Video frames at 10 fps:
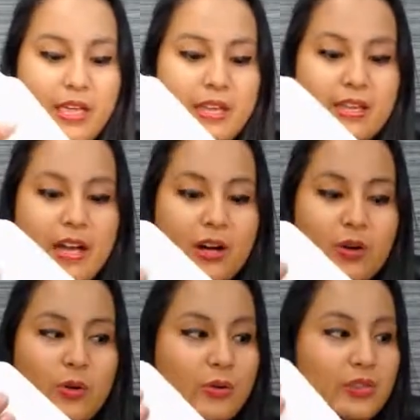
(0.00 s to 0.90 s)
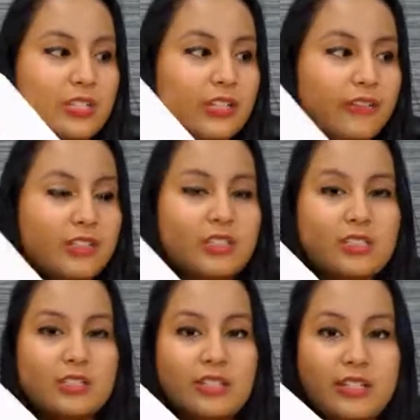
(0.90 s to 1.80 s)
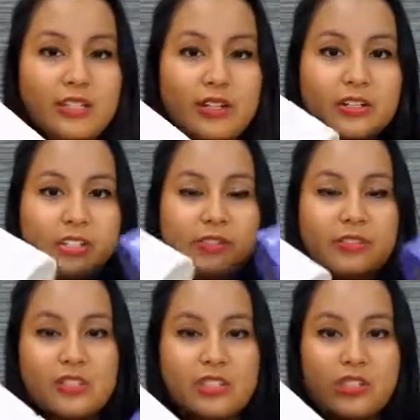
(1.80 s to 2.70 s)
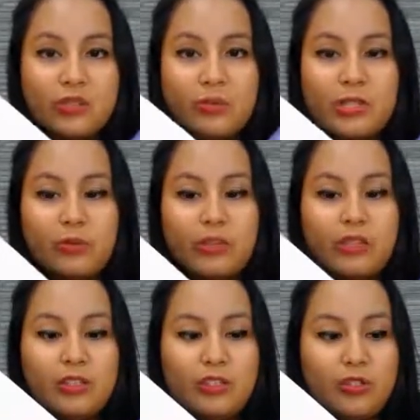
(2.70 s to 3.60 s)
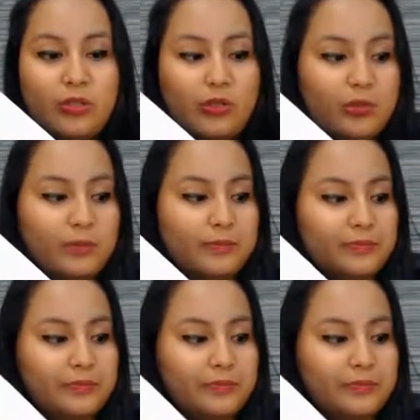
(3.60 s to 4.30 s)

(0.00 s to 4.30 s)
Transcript: Now, the difference, here are the differences between the two.